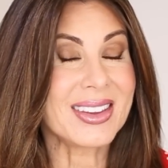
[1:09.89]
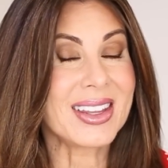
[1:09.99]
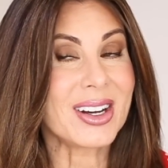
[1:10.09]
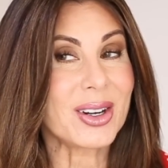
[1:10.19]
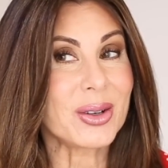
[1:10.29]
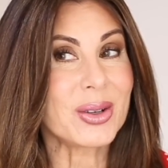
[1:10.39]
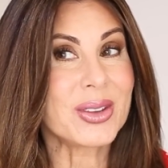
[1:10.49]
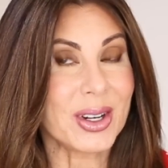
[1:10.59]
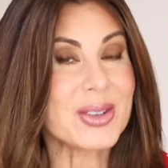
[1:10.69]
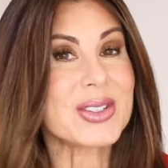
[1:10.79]
their
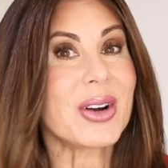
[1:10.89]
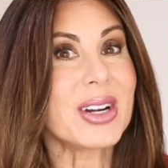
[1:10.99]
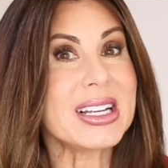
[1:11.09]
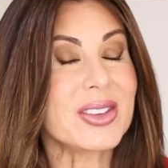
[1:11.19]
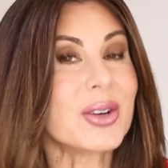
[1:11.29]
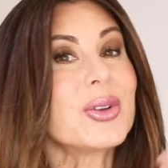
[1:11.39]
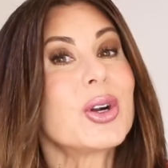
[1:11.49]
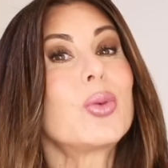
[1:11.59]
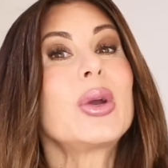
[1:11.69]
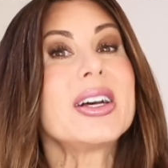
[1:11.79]

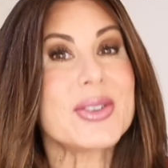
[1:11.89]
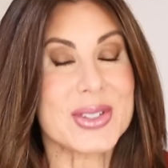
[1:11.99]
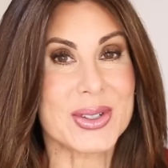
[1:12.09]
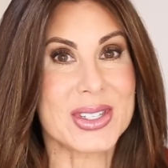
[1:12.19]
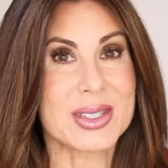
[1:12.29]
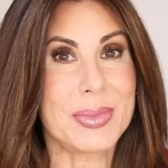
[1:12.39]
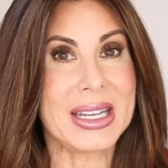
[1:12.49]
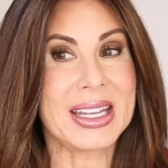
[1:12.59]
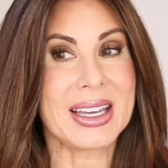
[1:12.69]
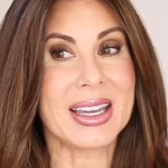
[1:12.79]
wheels are
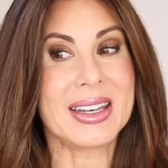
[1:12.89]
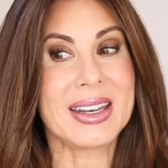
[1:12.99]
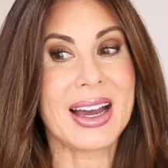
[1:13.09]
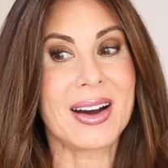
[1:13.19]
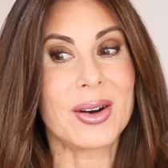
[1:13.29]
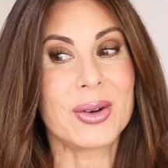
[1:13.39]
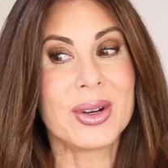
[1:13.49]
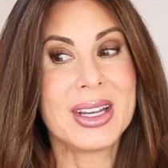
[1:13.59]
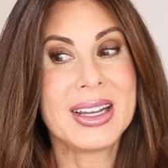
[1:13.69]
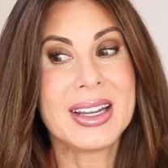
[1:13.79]
spinning and now